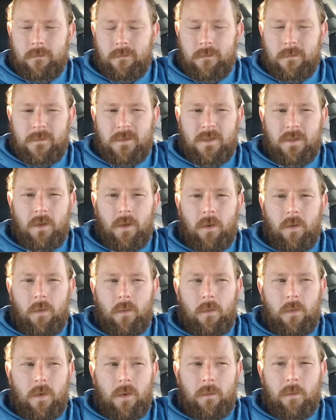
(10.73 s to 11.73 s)

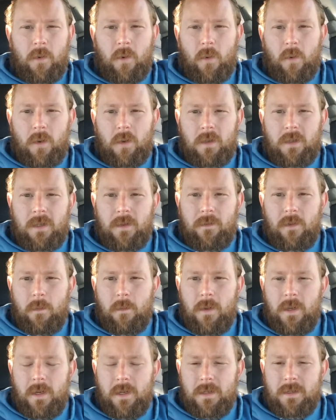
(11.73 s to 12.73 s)
So I'm going to give it a
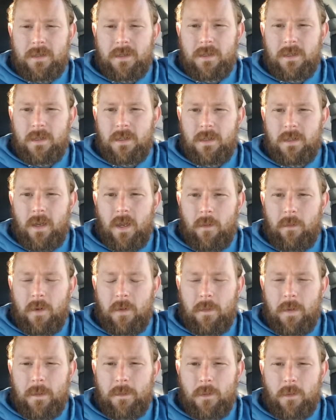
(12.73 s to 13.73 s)
minute, see how many
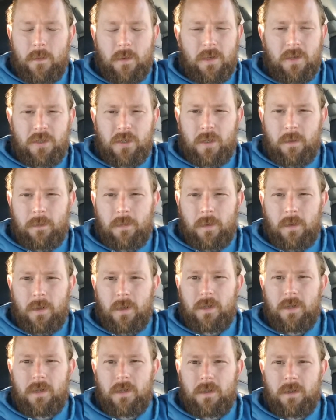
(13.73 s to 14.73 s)
people want to jump
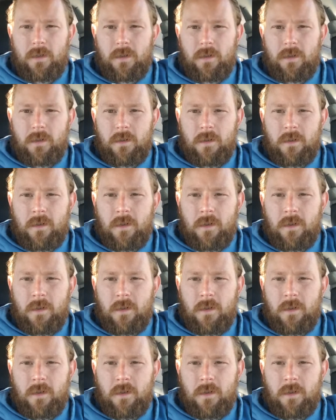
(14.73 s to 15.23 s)
on here.